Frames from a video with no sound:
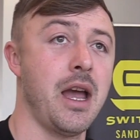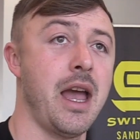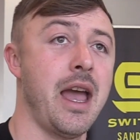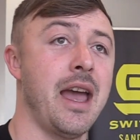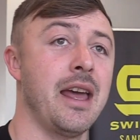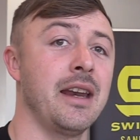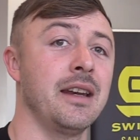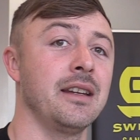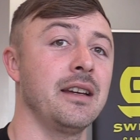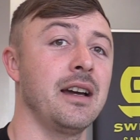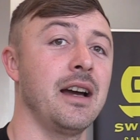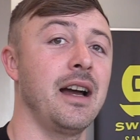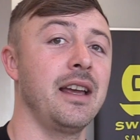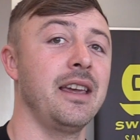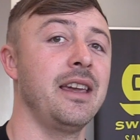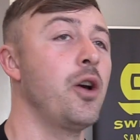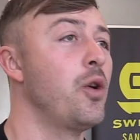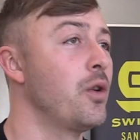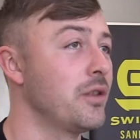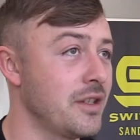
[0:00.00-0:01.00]
And
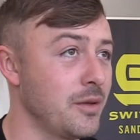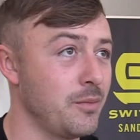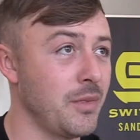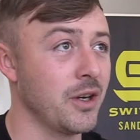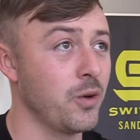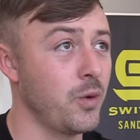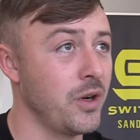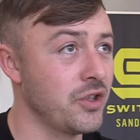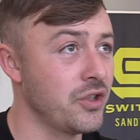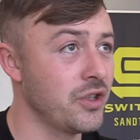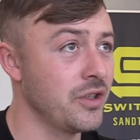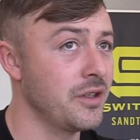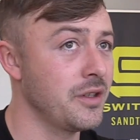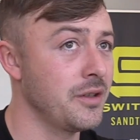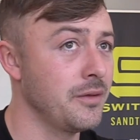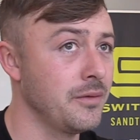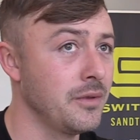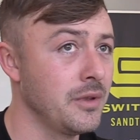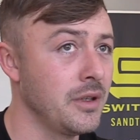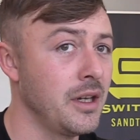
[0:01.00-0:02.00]
he answered my
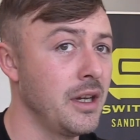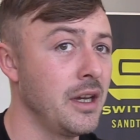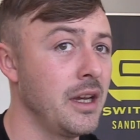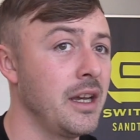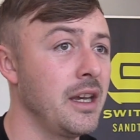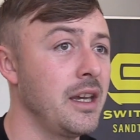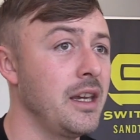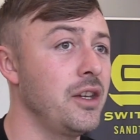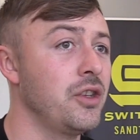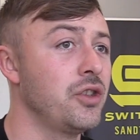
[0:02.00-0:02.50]
questions. He